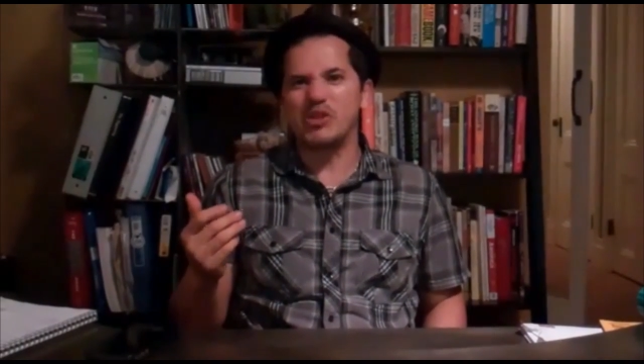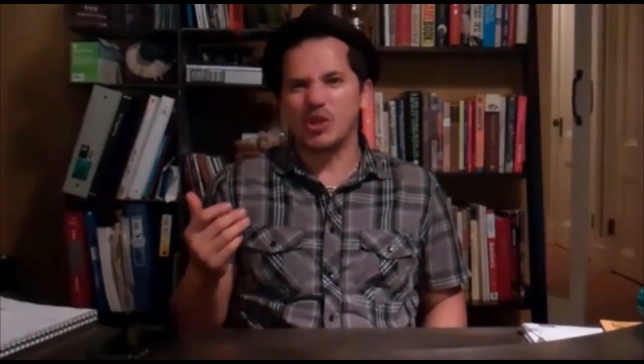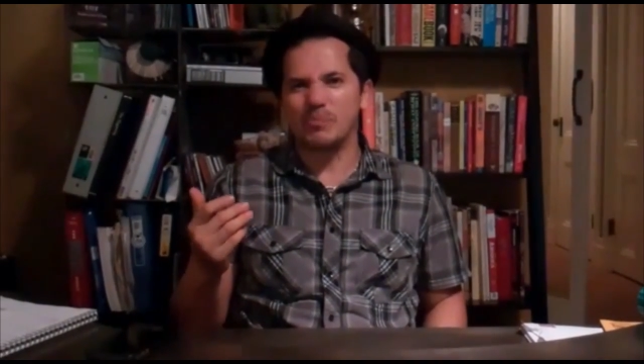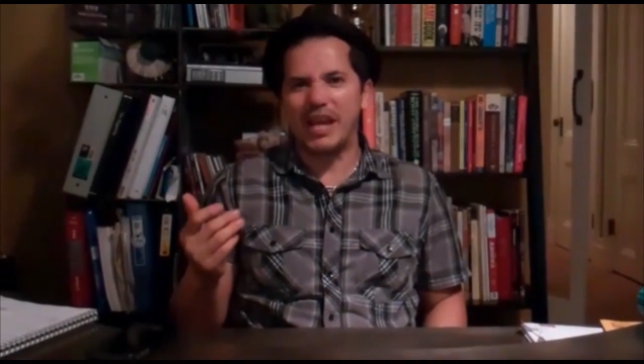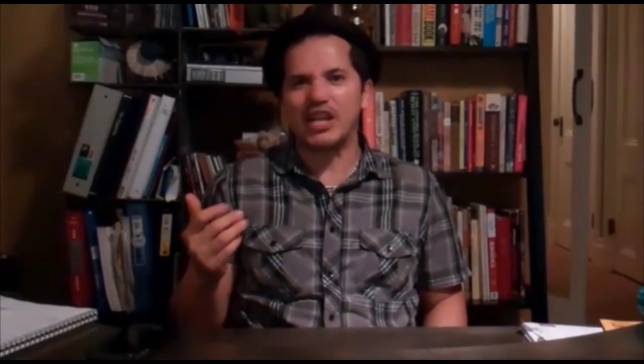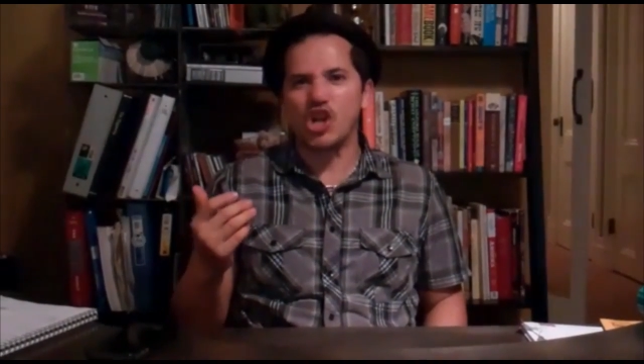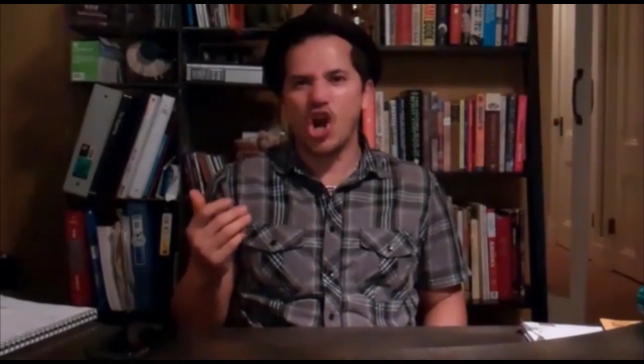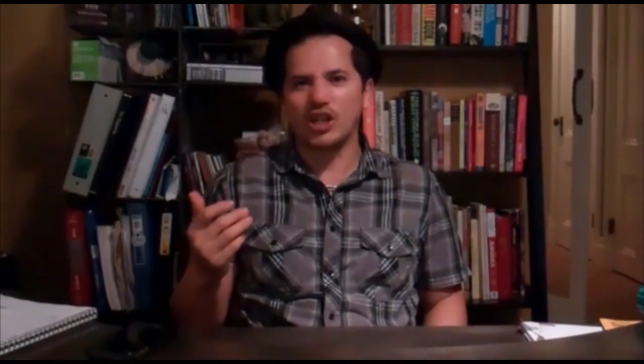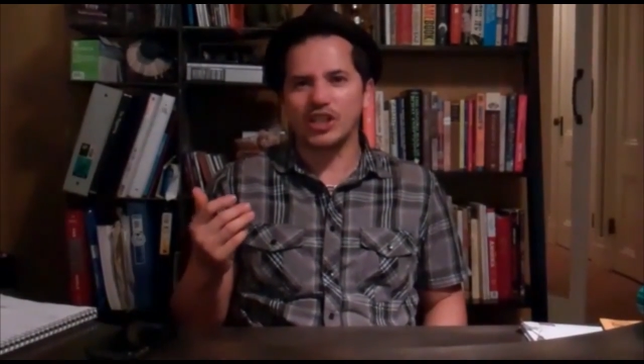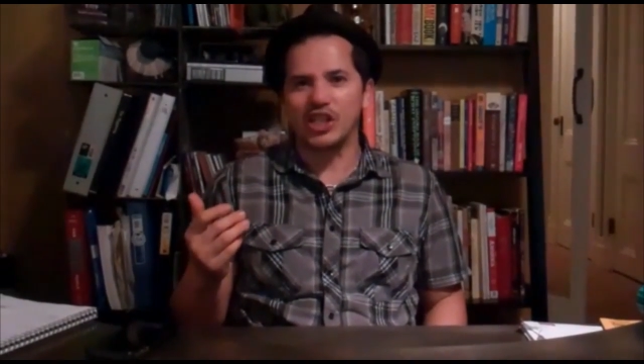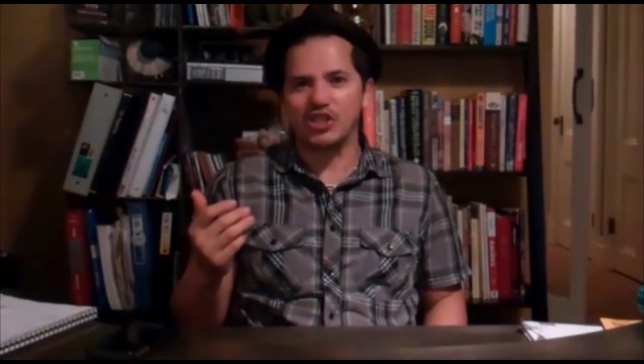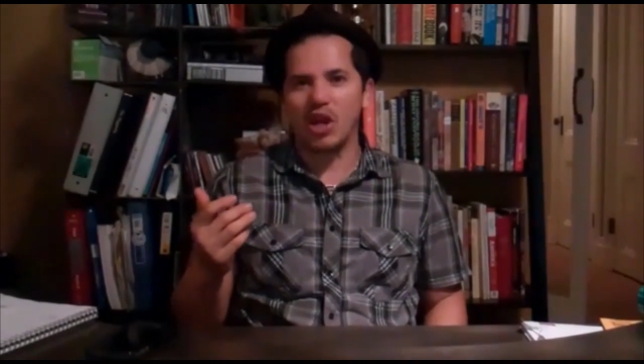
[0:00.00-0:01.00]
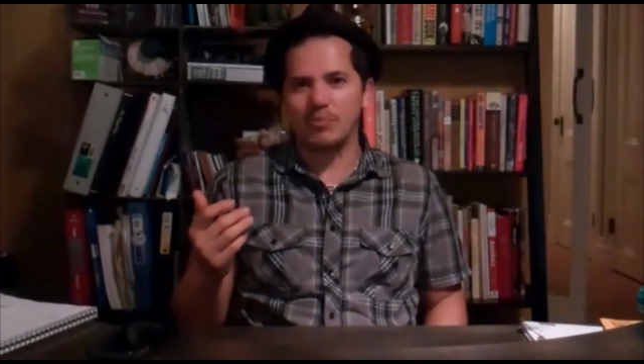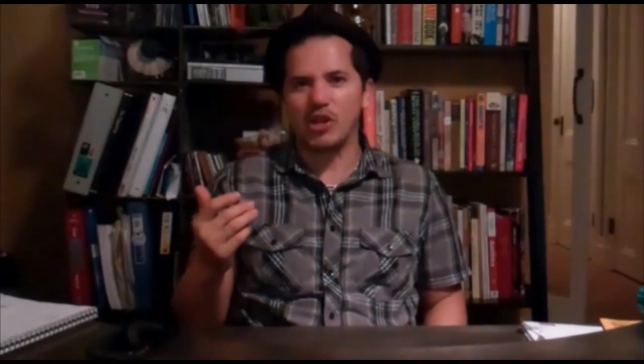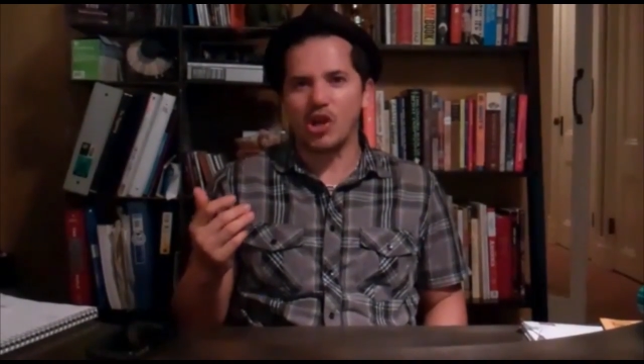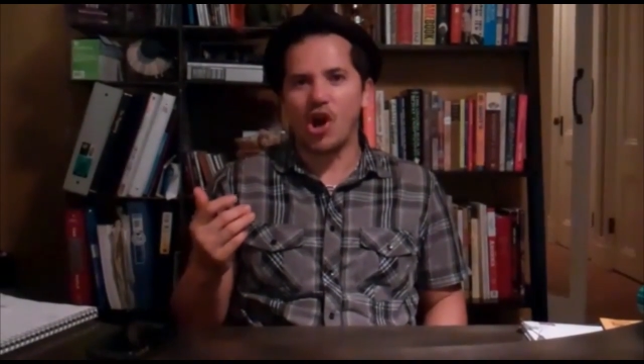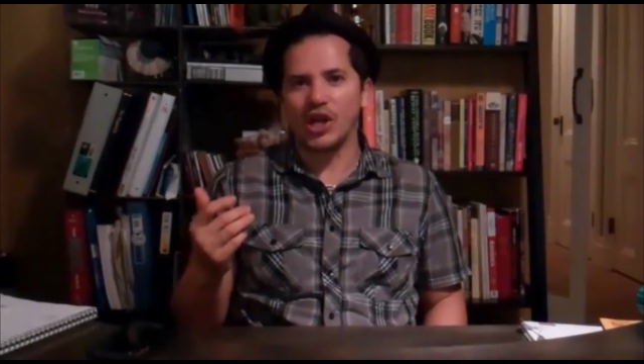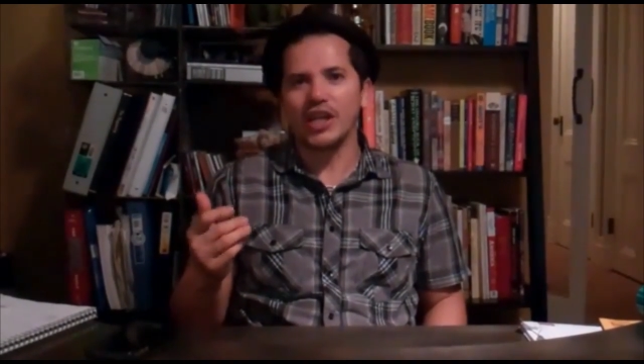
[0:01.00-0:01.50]
He's a big Cockney type
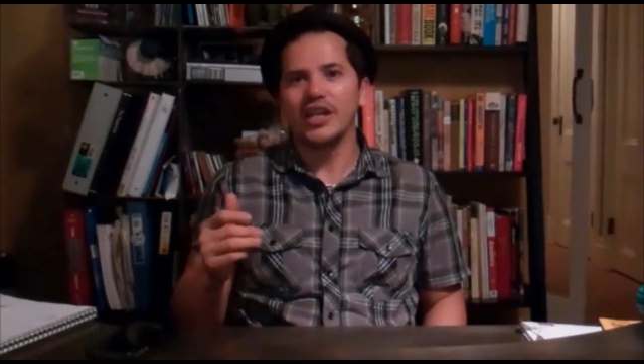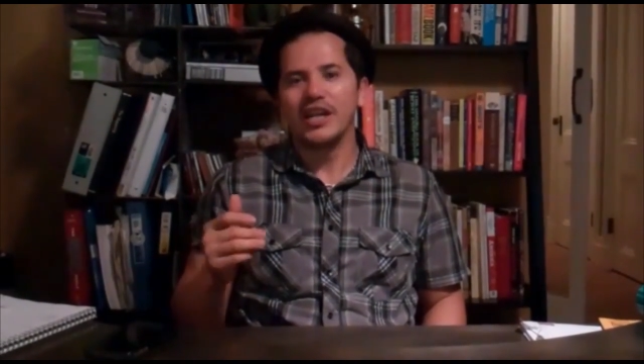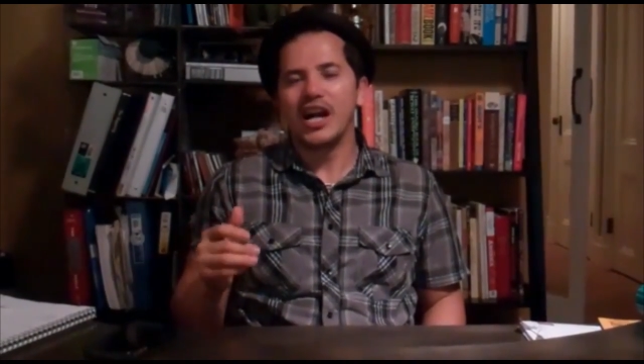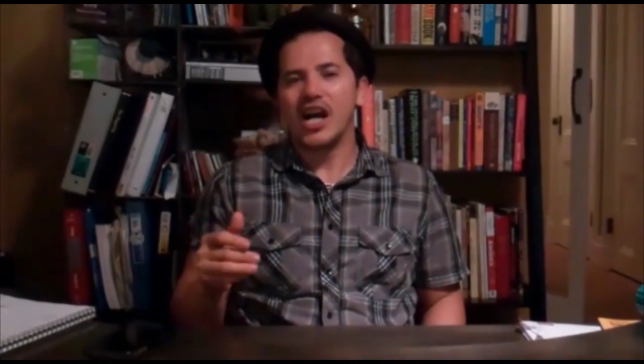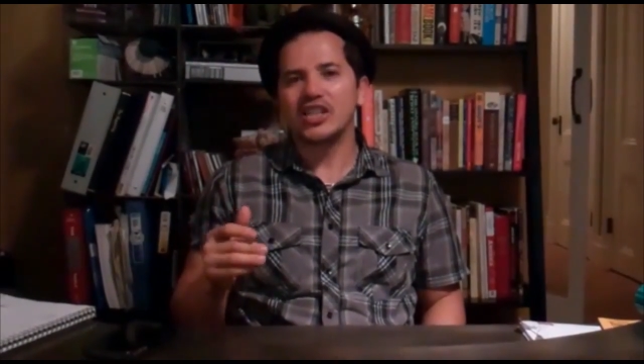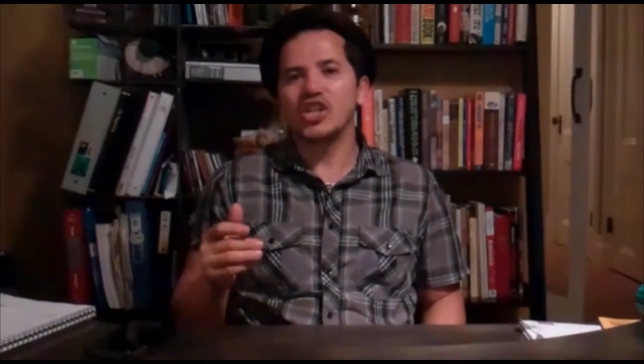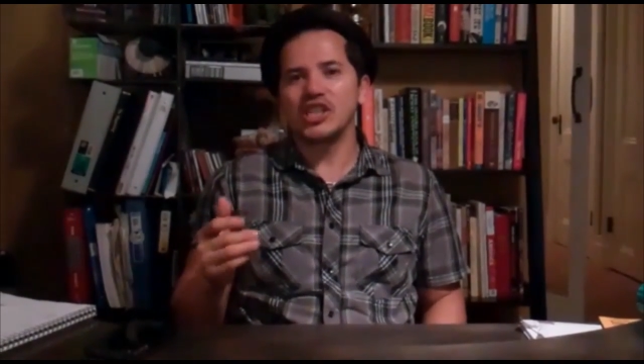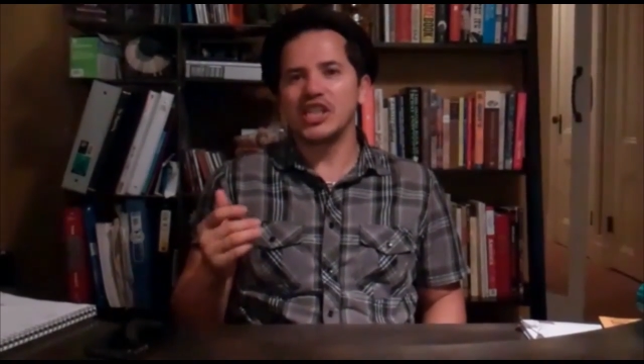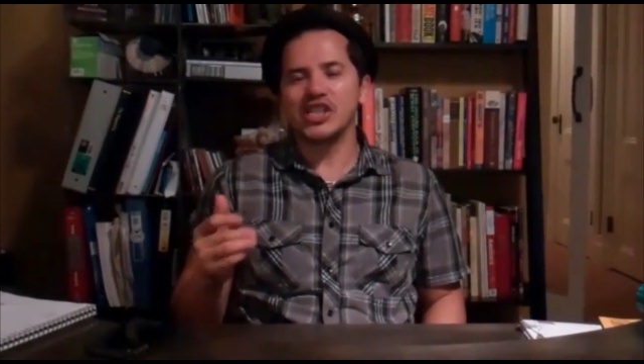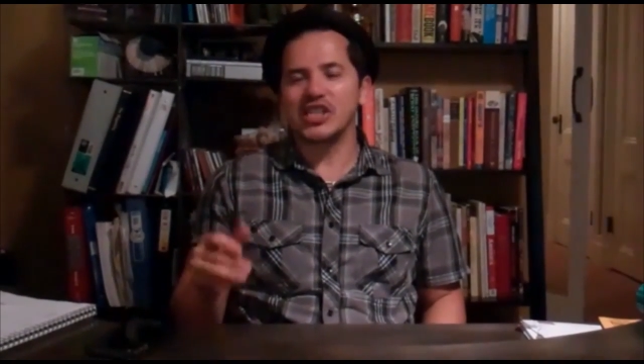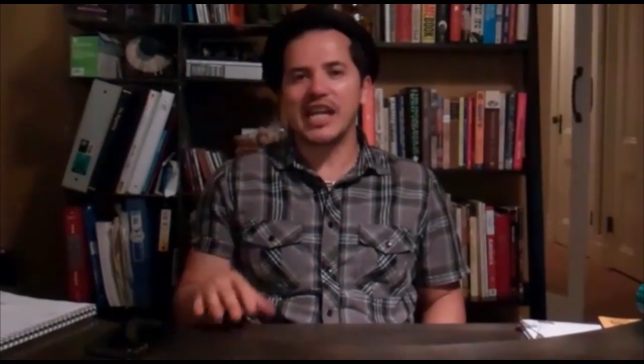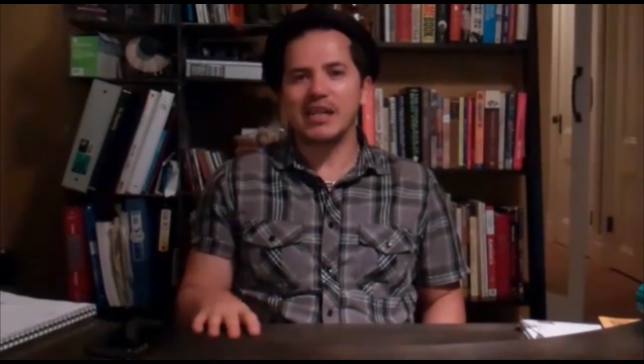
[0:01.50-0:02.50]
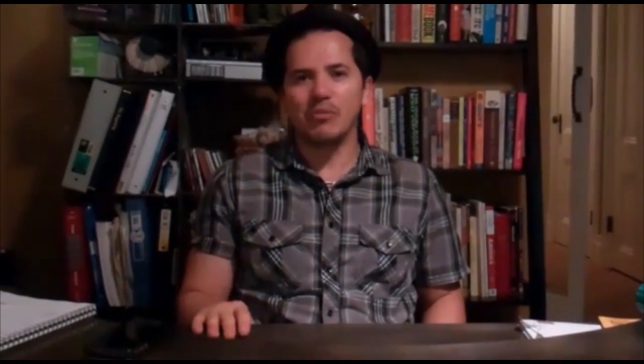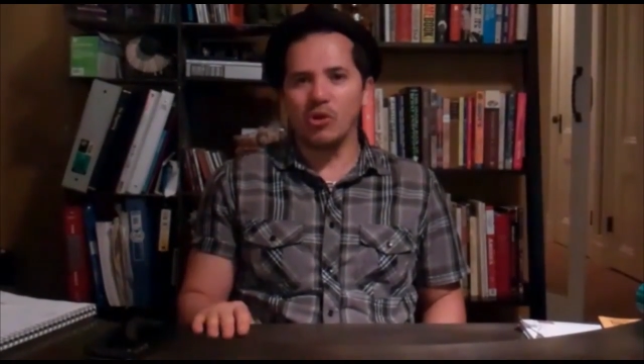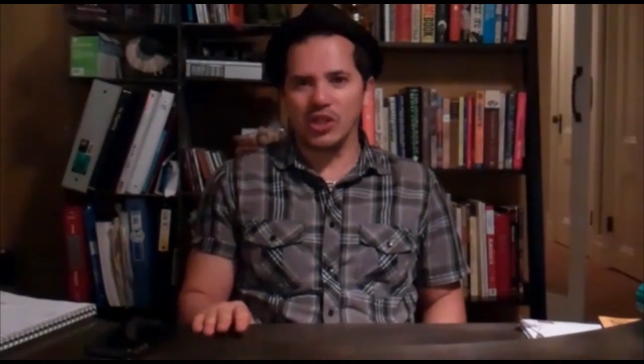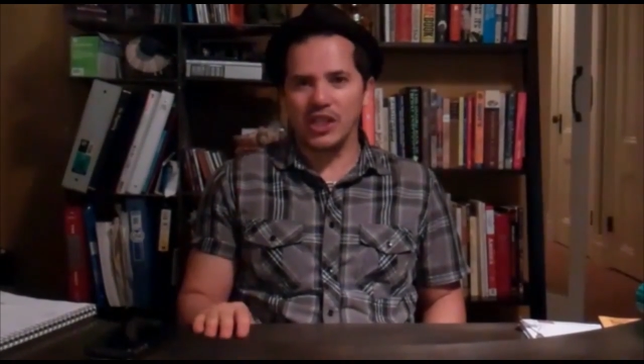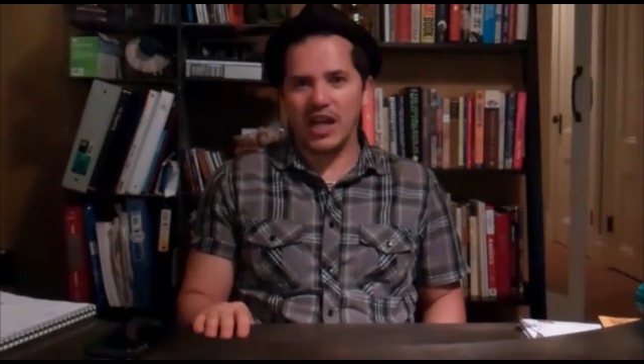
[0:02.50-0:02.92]
of guy. I couldn't understand him all.